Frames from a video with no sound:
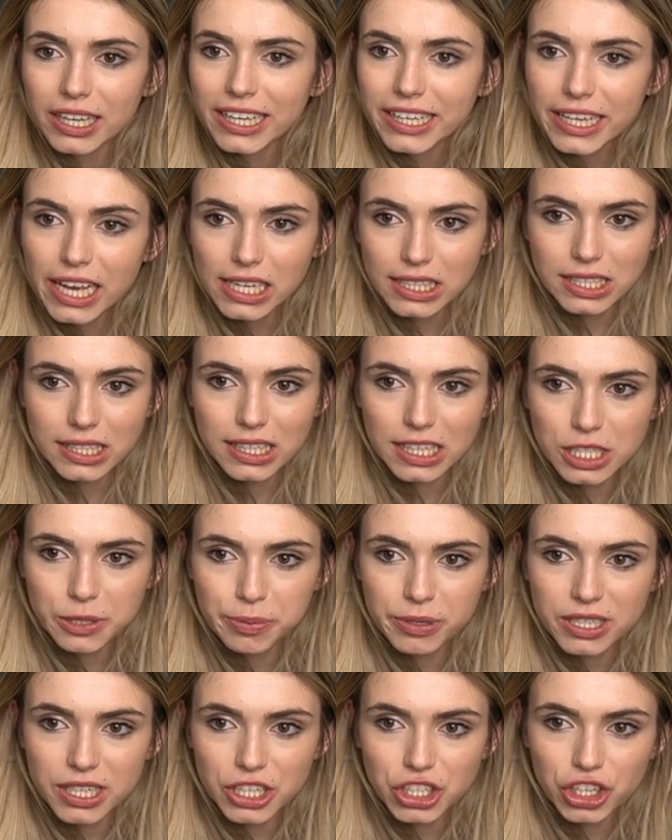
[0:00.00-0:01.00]
Yes, in this
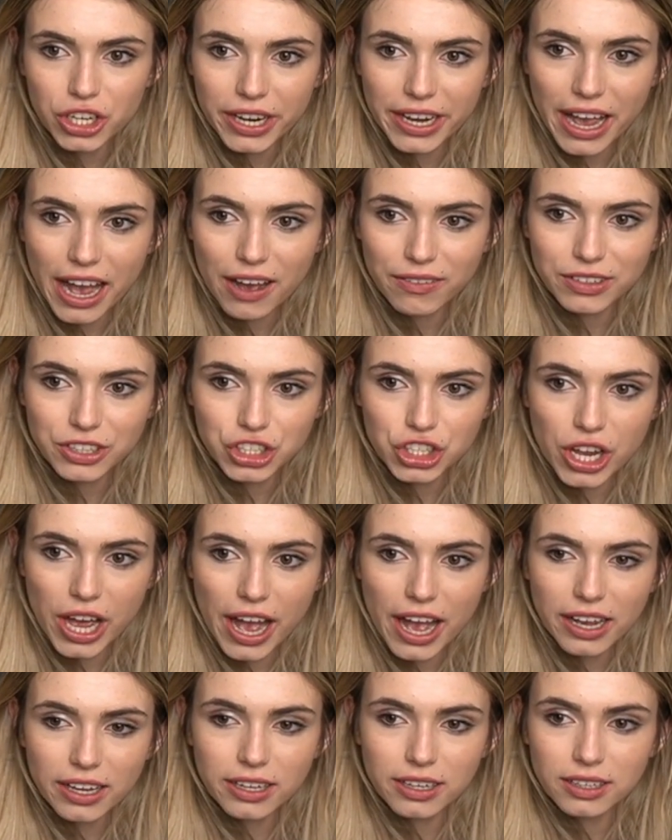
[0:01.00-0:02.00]
position, I have a
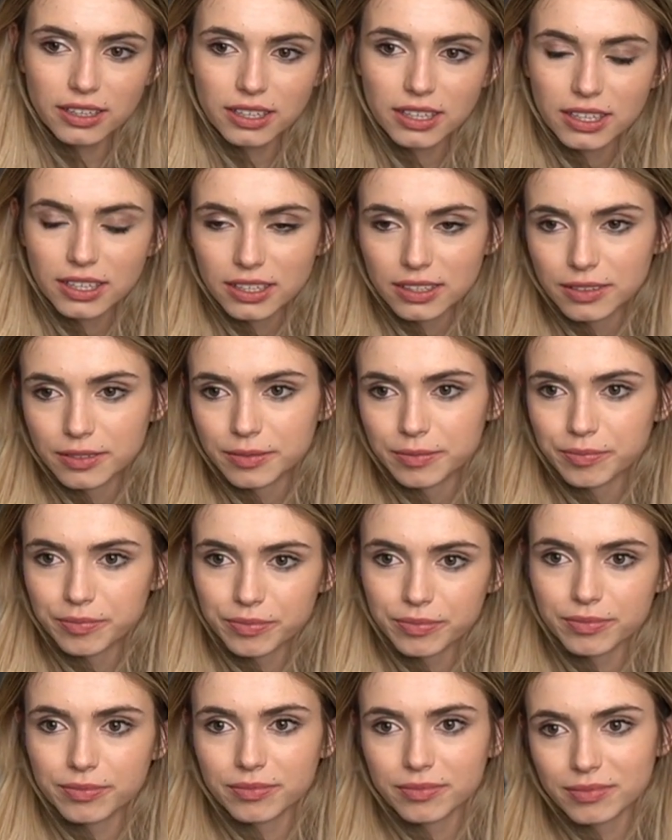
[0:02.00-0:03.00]
check.
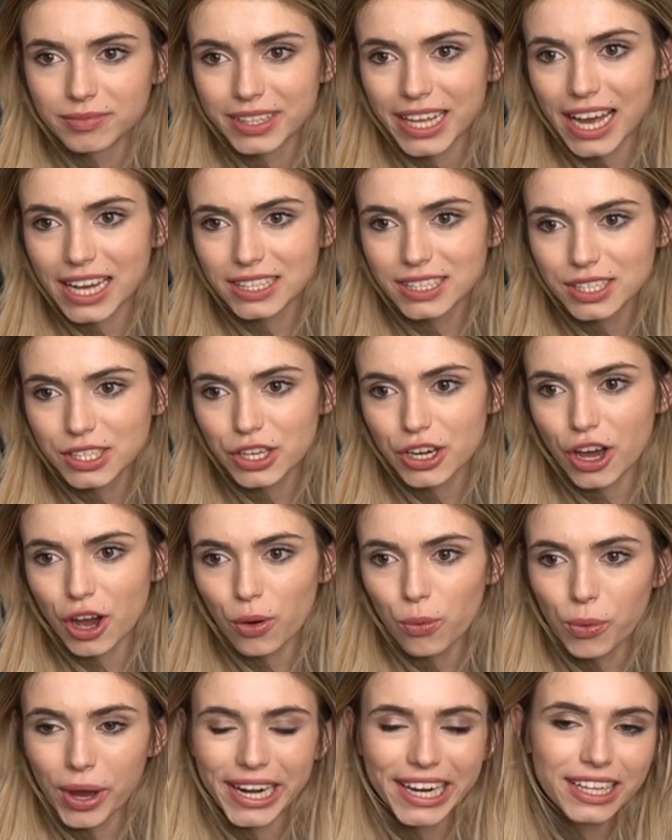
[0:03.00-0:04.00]
That's,
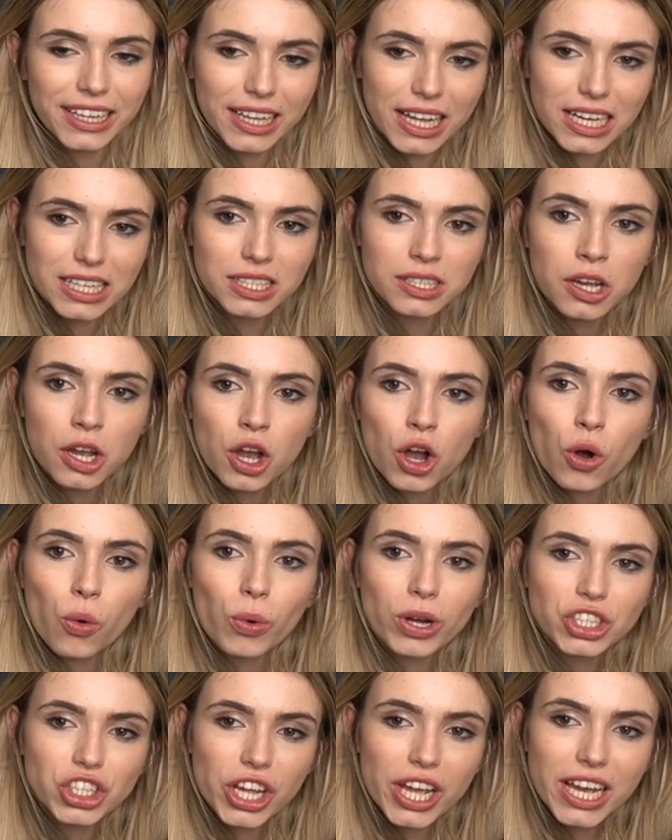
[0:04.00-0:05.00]
winning this,
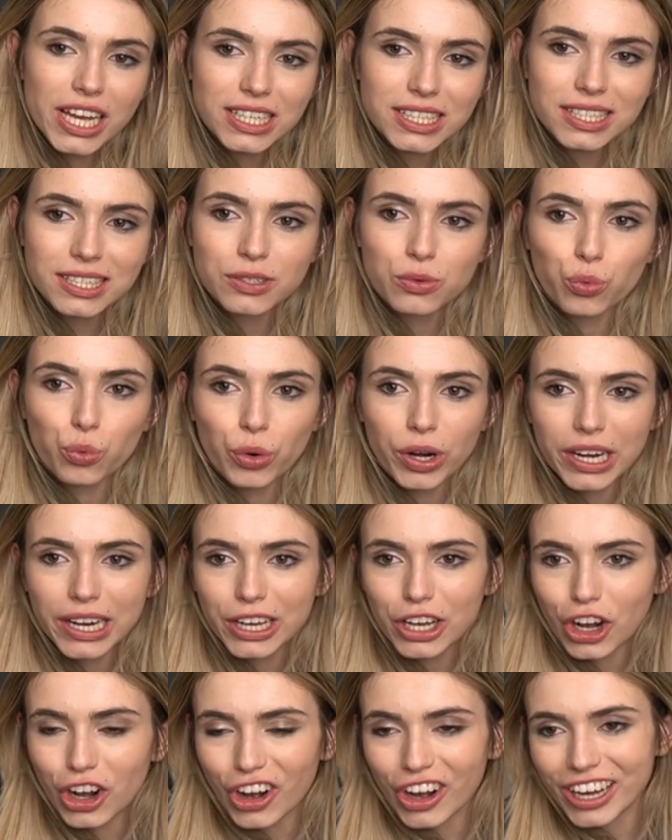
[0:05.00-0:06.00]
which is really
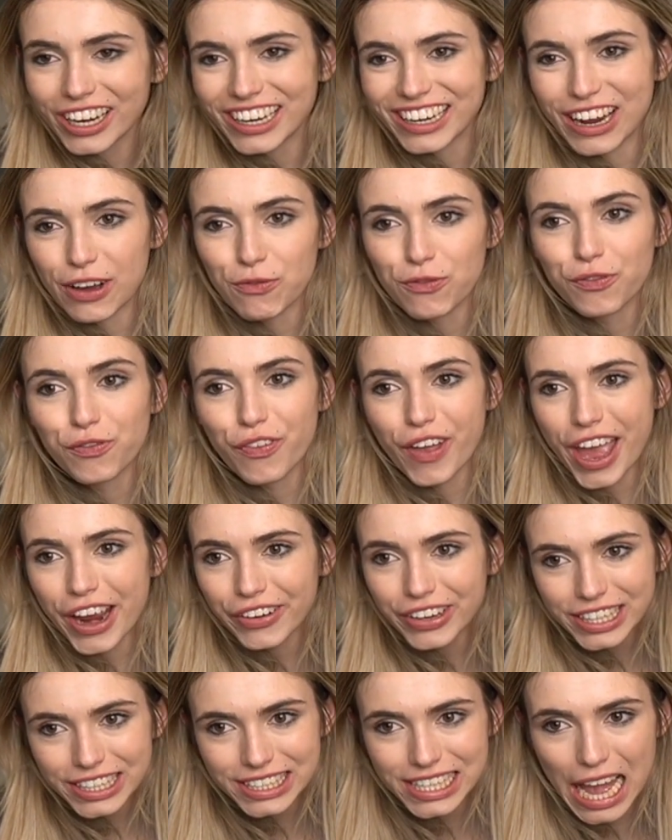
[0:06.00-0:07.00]
good, and I'm
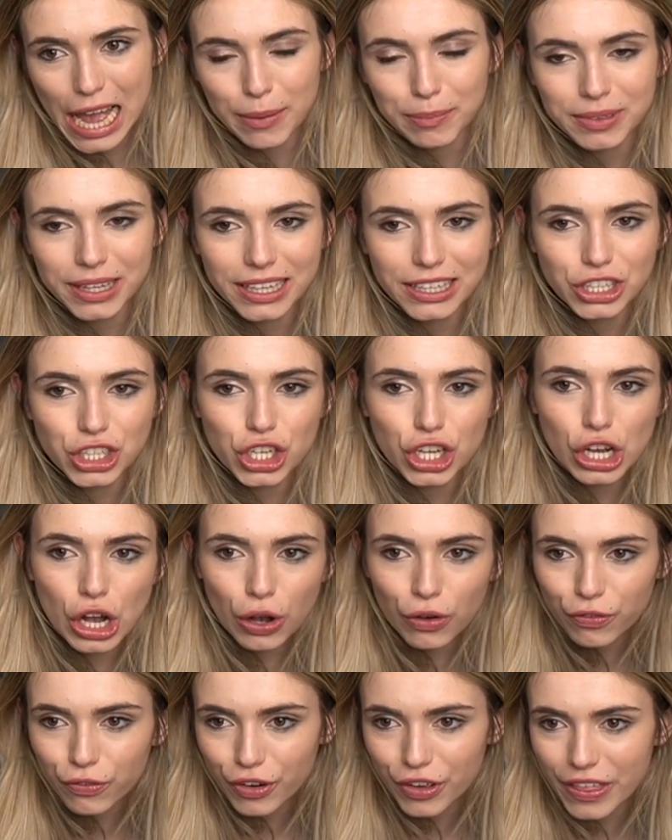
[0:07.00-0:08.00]
very tempted to
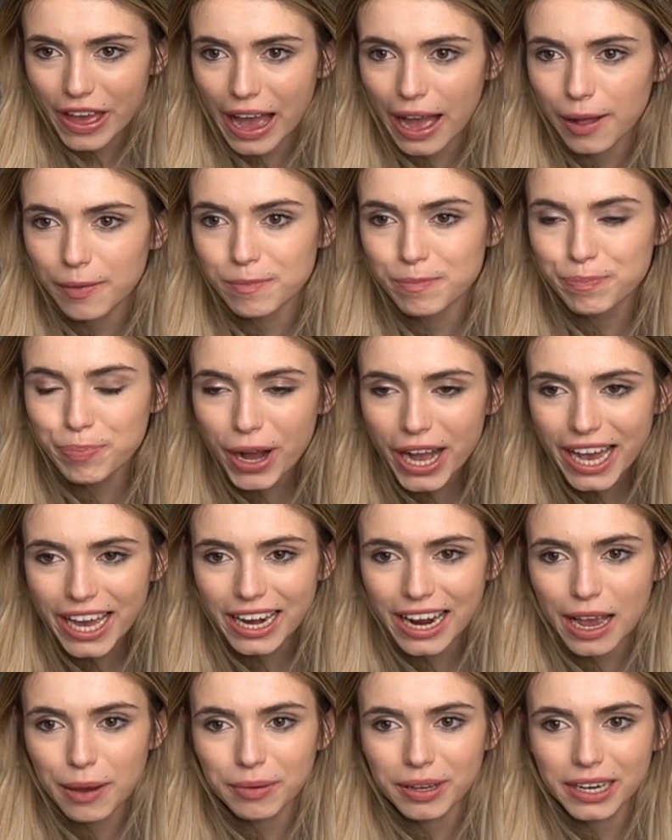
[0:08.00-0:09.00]
go for that,
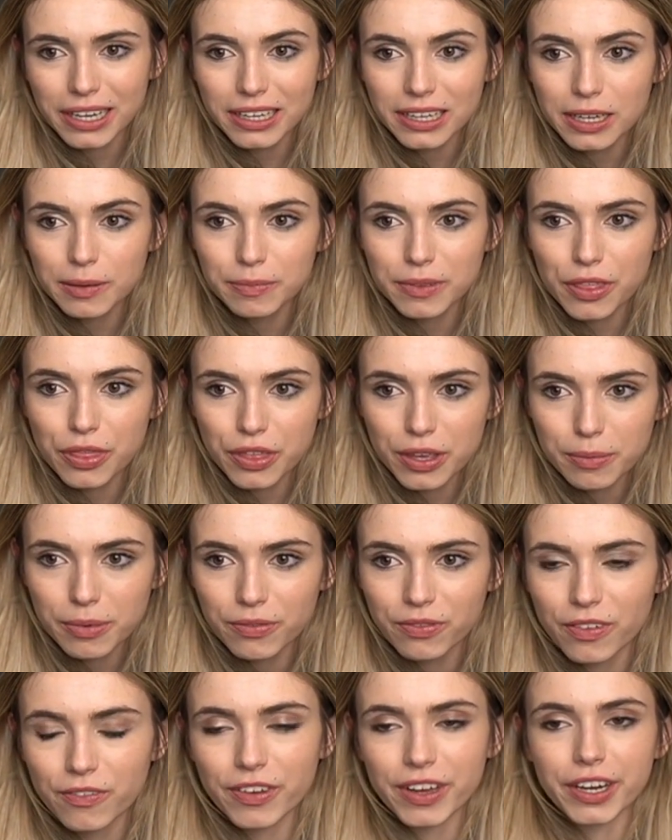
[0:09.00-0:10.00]
but I'm going to keep the theme
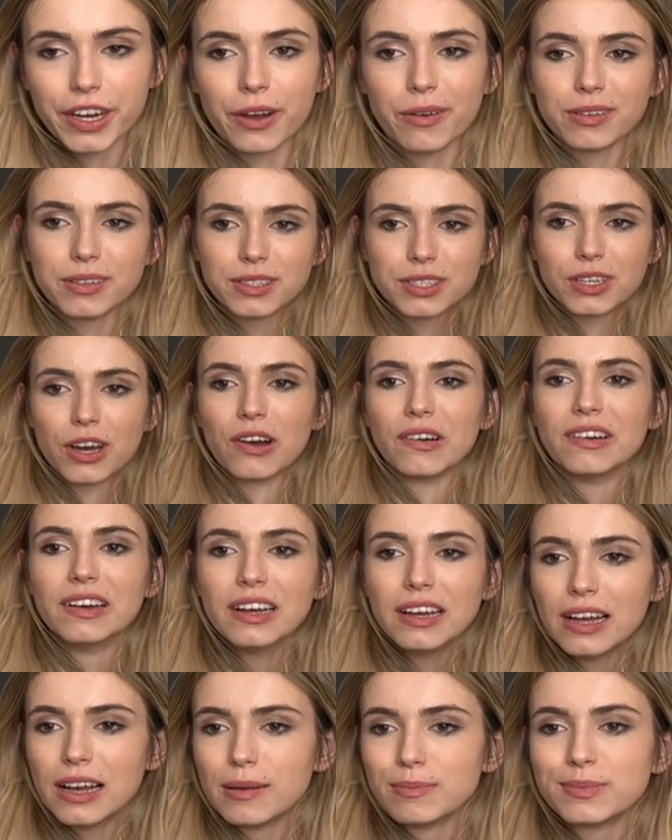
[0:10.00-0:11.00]
of the video. So I'm
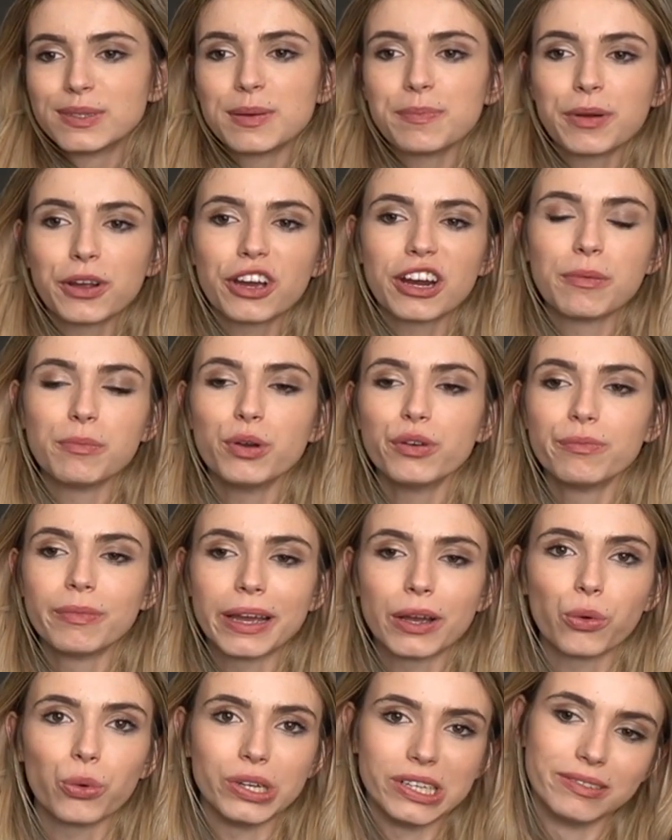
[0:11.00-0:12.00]
simply going to move
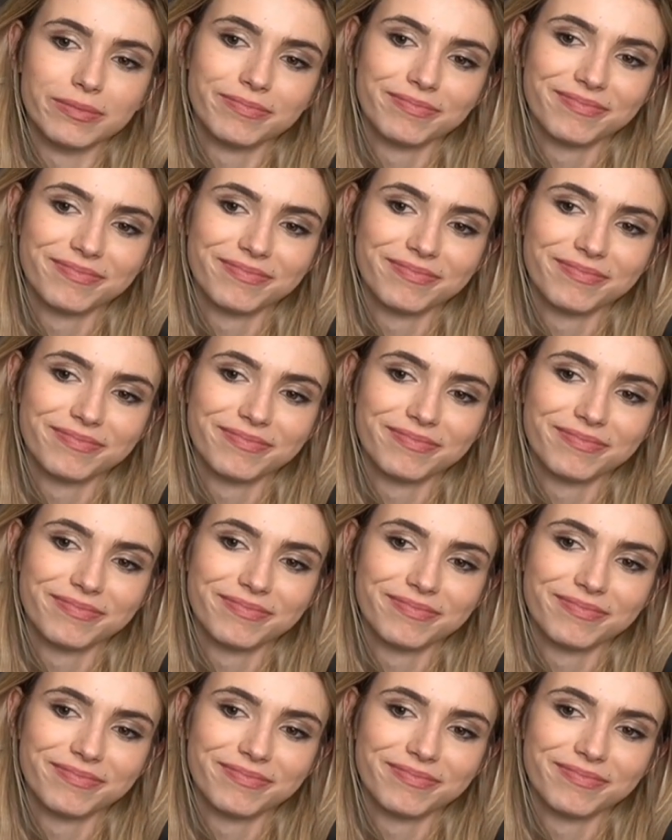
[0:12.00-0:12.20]
my queen.